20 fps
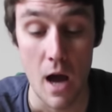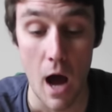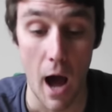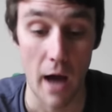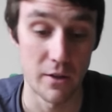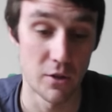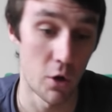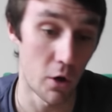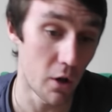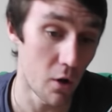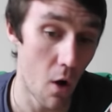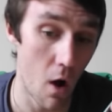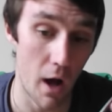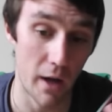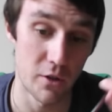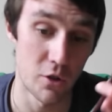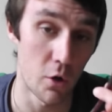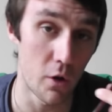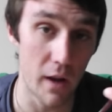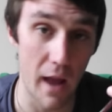I took it
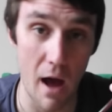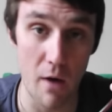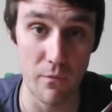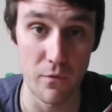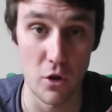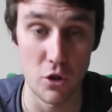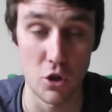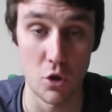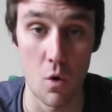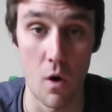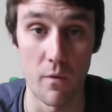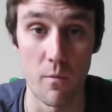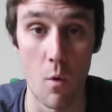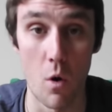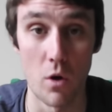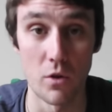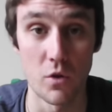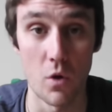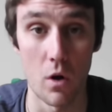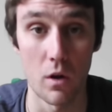out fishing off
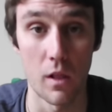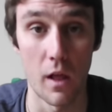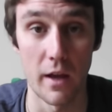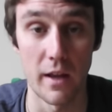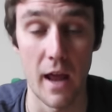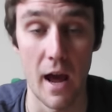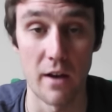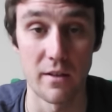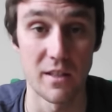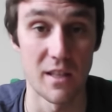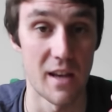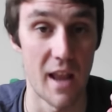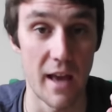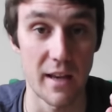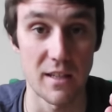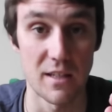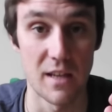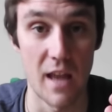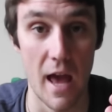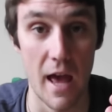Montauk Lighthouse the
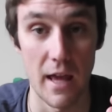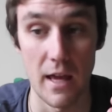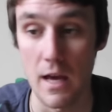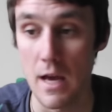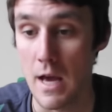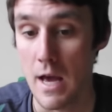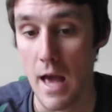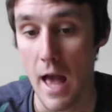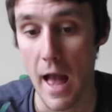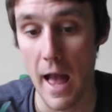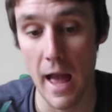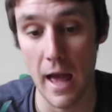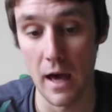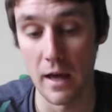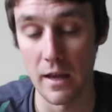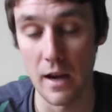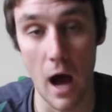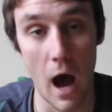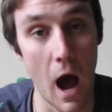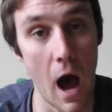next day,
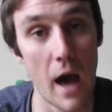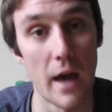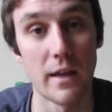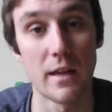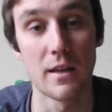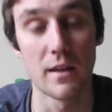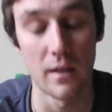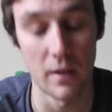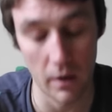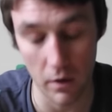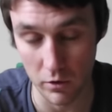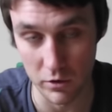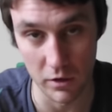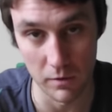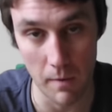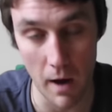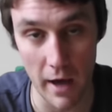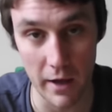and I killed them.